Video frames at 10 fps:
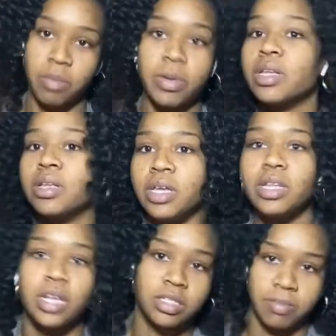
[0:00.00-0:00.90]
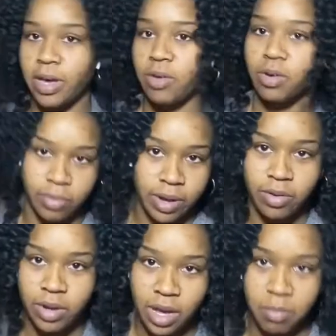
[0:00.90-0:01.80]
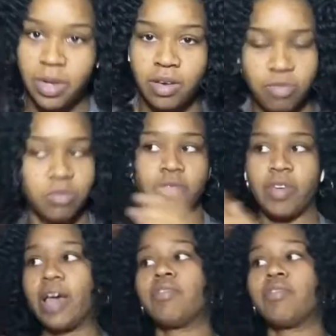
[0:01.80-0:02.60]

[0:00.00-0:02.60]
but that's about around how many of them survived.